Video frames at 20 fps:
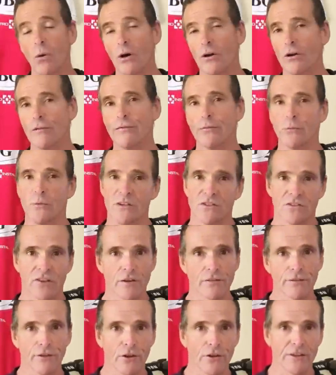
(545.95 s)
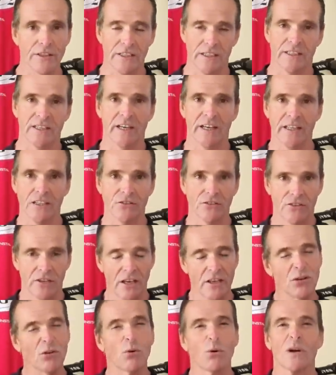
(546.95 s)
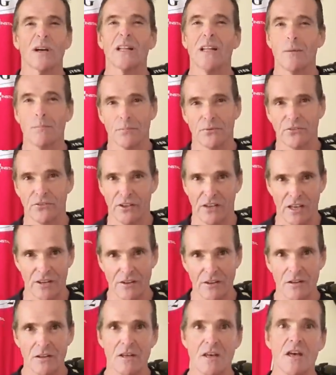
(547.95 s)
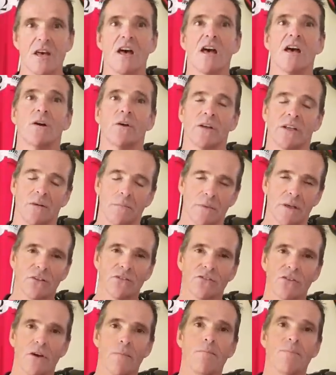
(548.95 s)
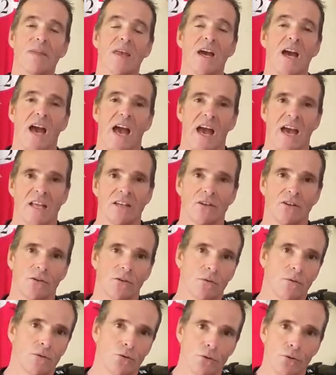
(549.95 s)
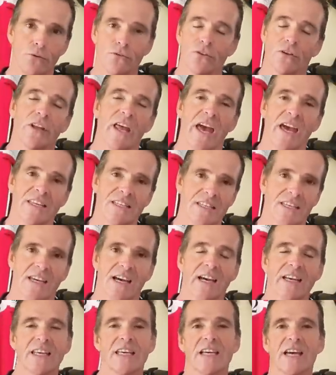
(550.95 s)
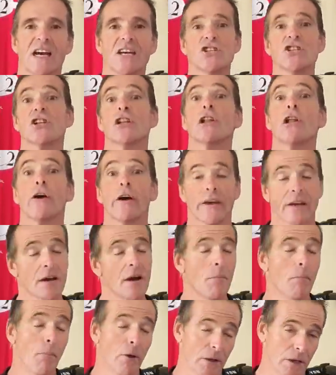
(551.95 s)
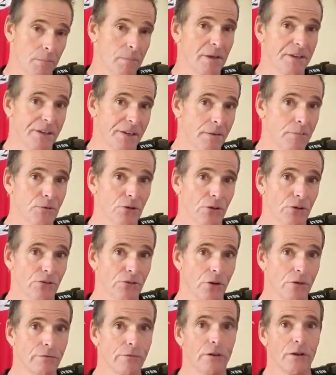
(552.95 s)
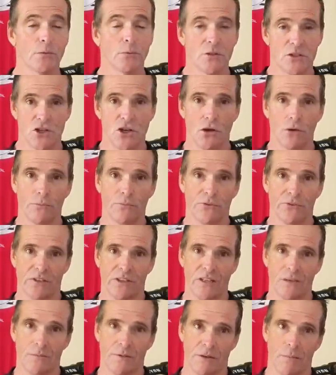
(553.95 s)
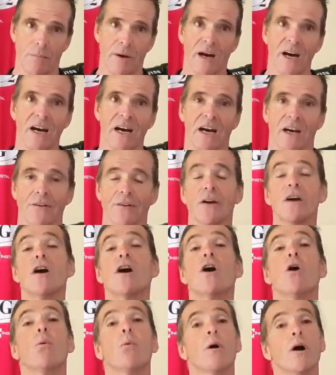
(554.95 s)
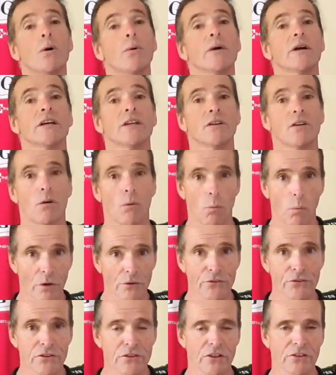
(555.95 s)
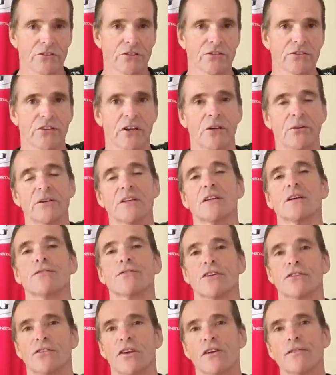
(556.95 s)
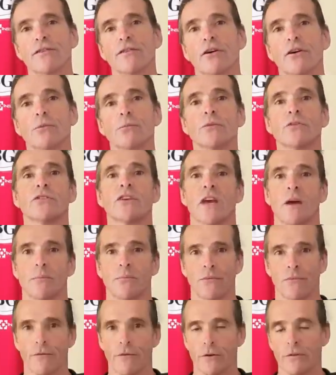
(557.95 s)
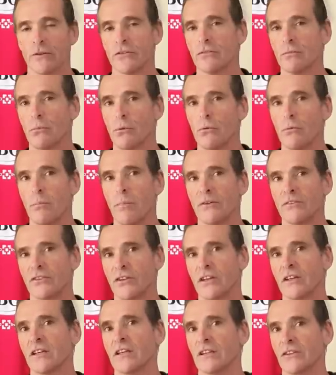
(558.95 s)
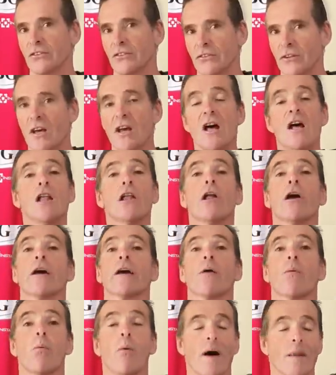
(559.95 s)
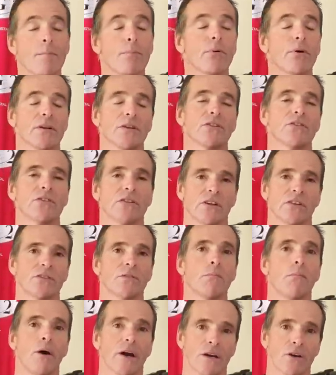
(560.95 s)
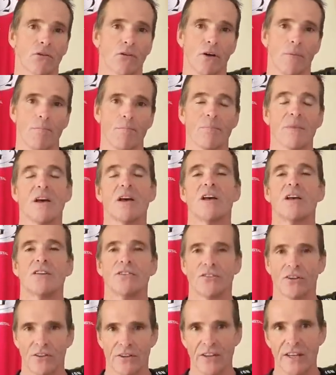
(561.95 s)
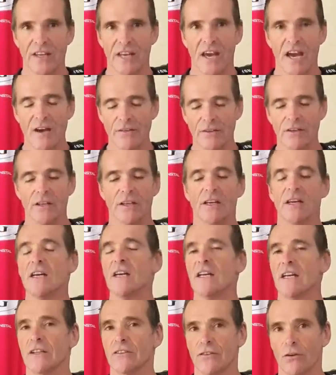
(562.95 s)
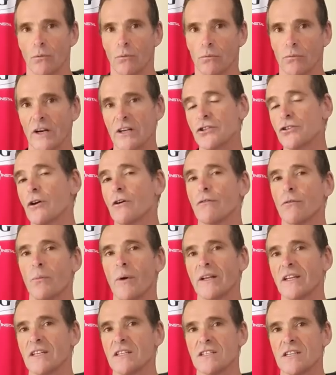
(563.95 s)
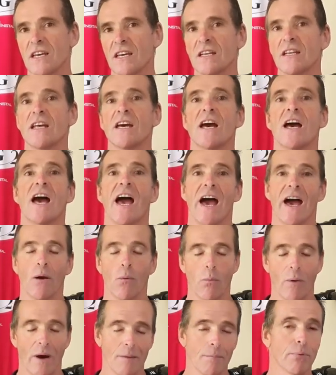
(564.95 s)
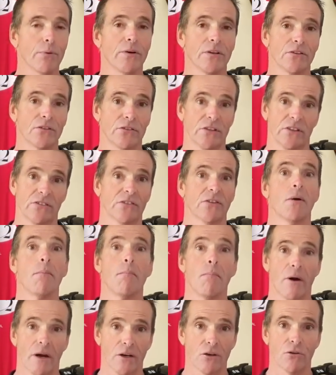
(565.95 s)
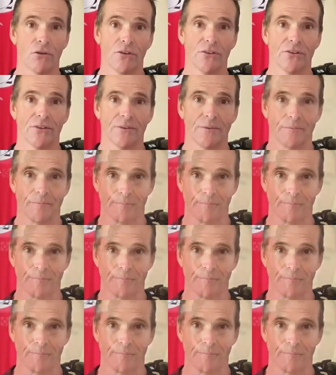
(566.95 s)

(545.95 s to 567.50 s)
quite often with Teflon it cakes together or clumps together in a mixture and you use an anti-caking agent like molybdenum disulfide which helps keep it apart. Well, it wasn't necessary if the Teflon was kept very small particulates, like 1.6 micron. So there you have it. It's a ratio of 1 in 10 at 1.6 micron.